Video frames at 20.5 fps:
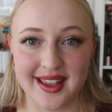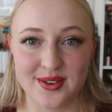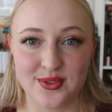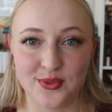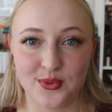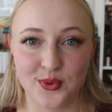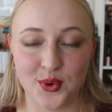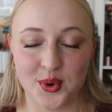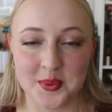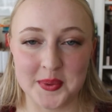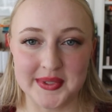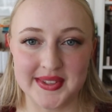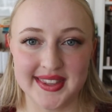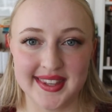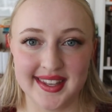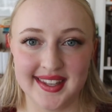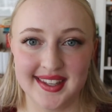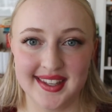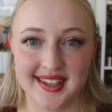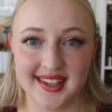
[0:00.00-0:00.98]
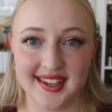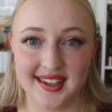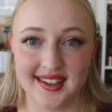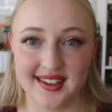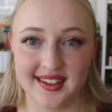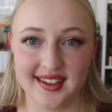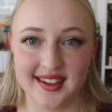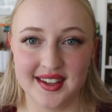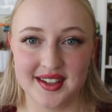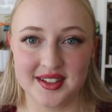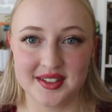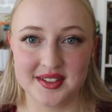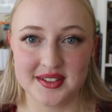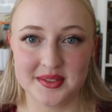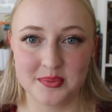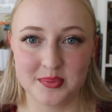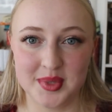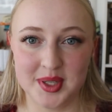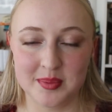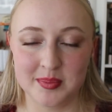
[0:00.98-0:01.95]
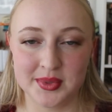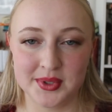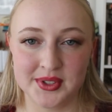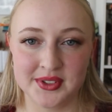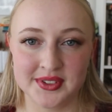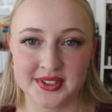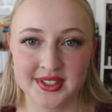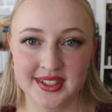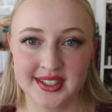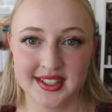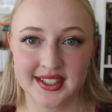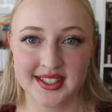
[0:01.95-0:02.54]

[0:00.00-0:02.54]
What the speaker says: and forward-thinking, and people